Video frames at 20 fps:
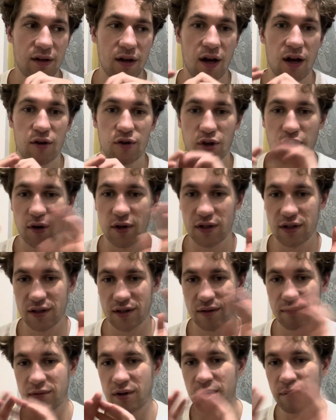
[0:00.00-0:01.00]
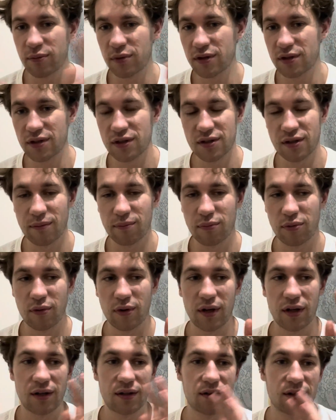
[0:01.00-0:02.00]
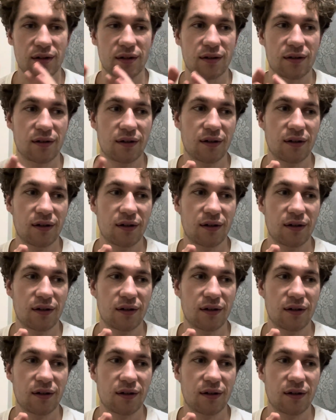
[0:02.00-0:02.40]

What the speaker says: I'll go into some numbers at some point and